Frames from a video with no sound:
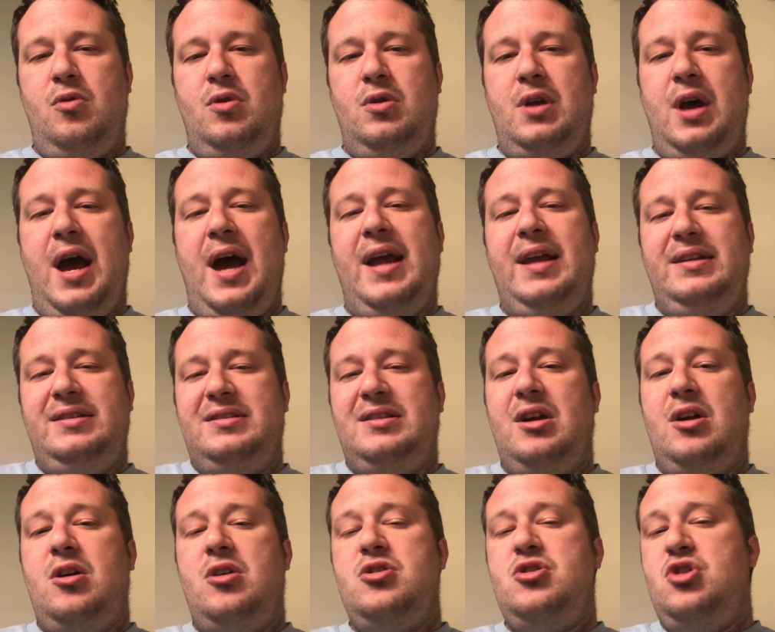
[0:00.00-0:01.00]
I
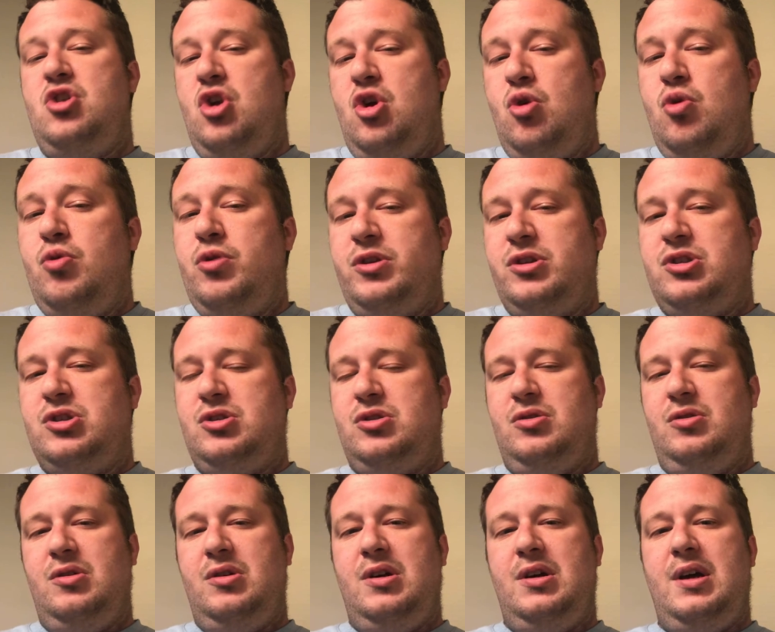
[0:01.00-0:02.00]
knew
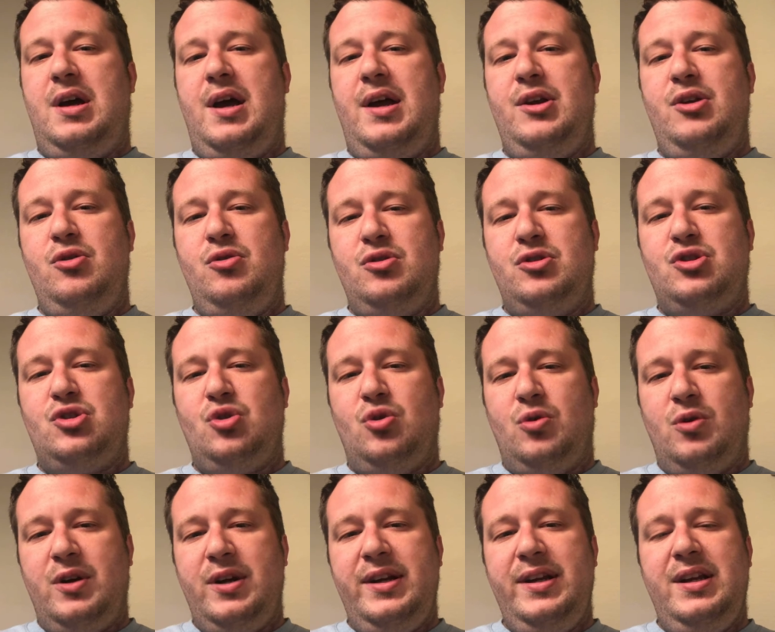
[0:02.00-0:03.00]
the
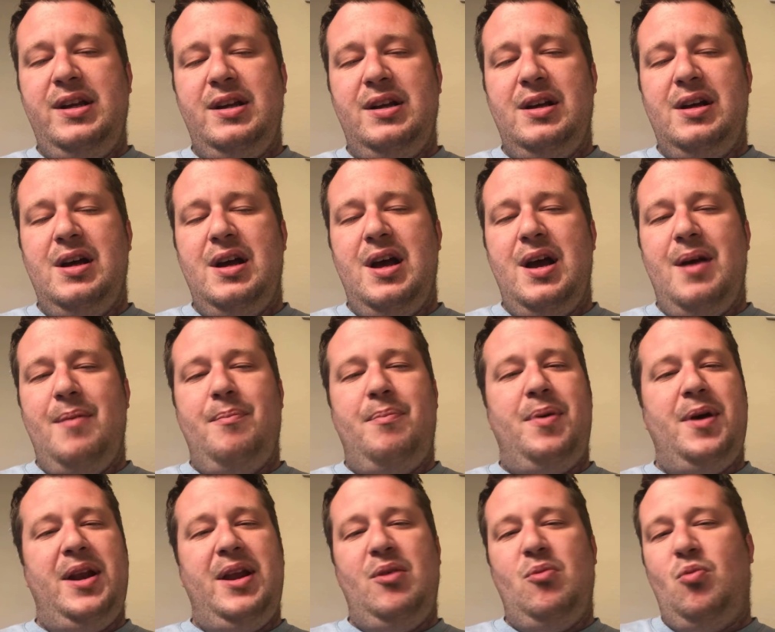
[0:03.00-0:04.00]
story.
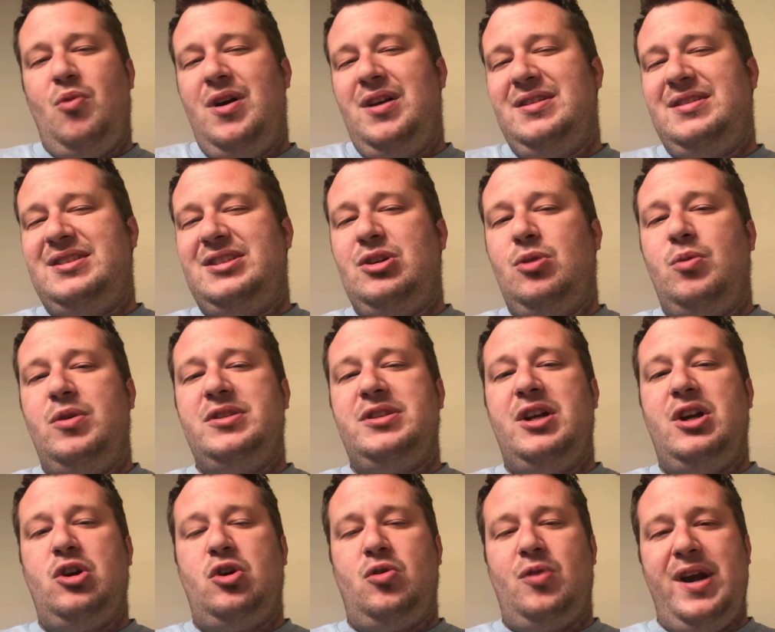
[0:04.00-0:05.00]
But it was still wasn't
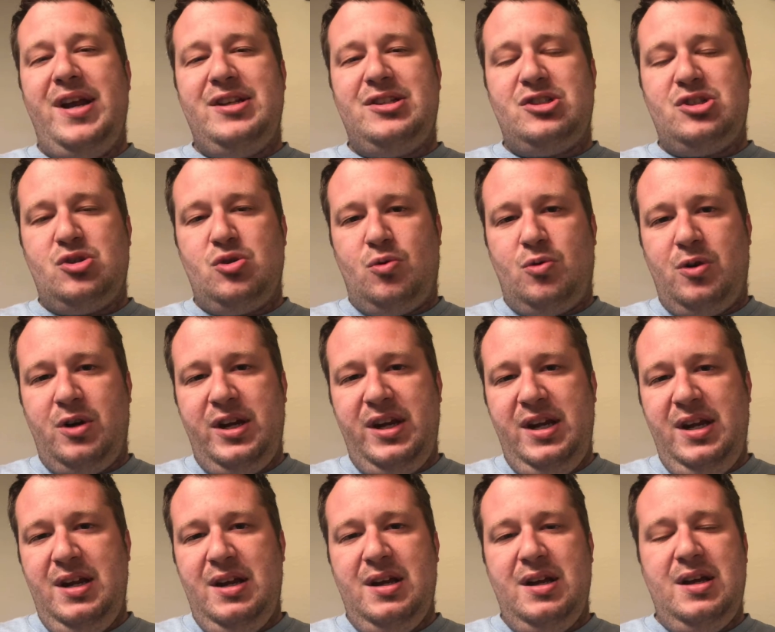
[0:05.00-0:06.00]
a great
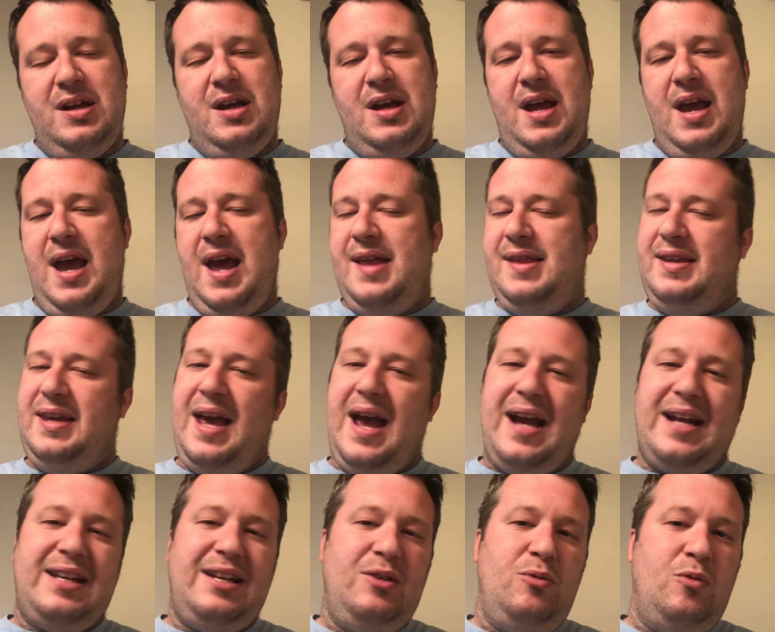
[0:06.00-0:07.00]
story. And the
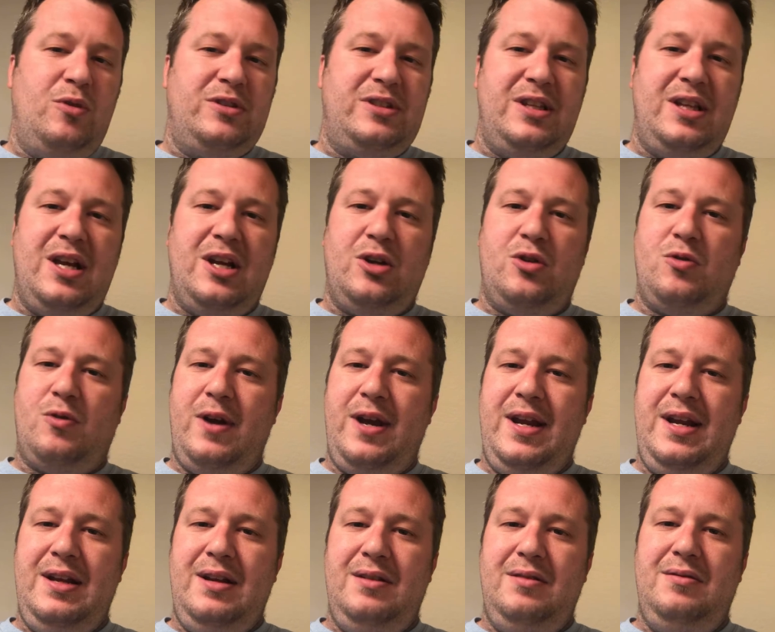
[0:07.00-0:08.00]
acting wasn't that
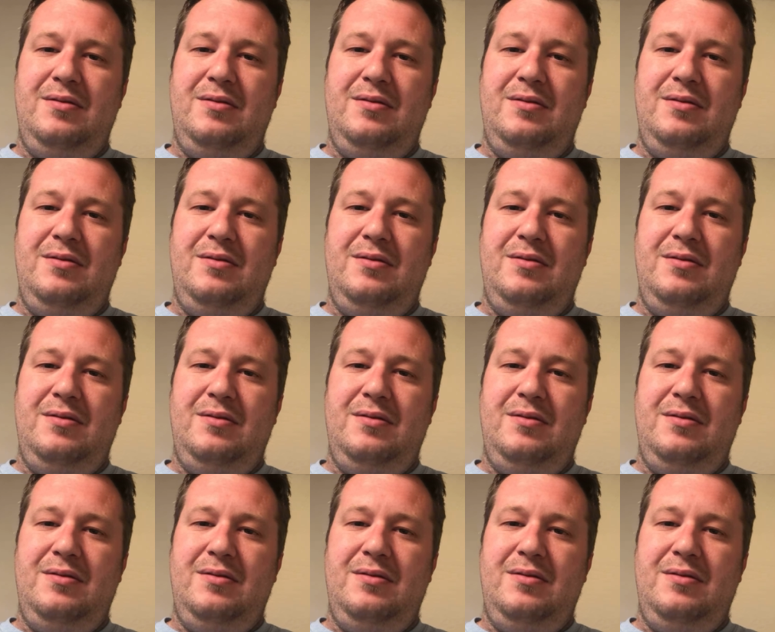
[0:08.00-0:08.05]
great.